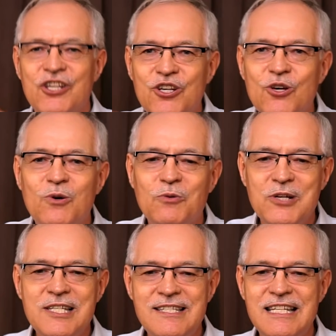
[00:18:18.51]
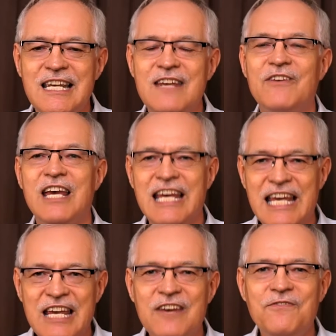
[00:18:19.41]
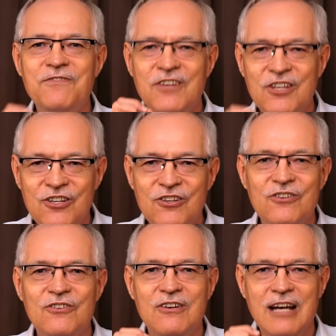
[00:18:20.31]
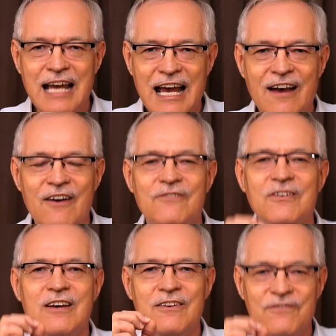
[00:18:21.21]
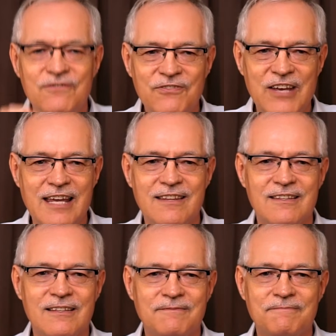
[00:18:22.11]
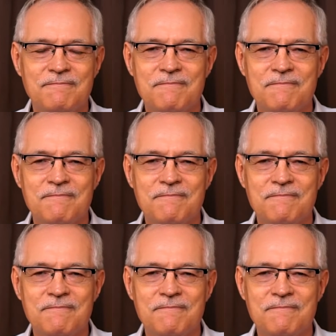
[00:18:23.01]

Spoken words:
you will receive if you have faith."